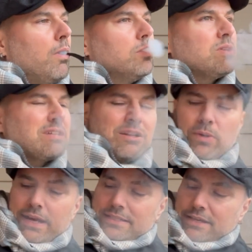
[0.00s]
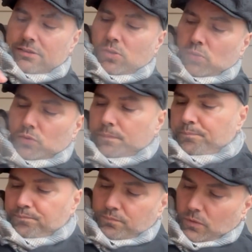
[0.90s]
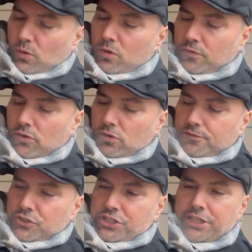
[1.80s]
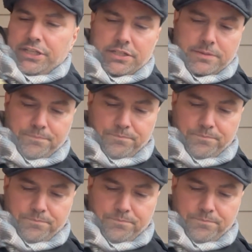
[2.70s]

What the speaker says: So that's kind of why I say the whole overall Virginia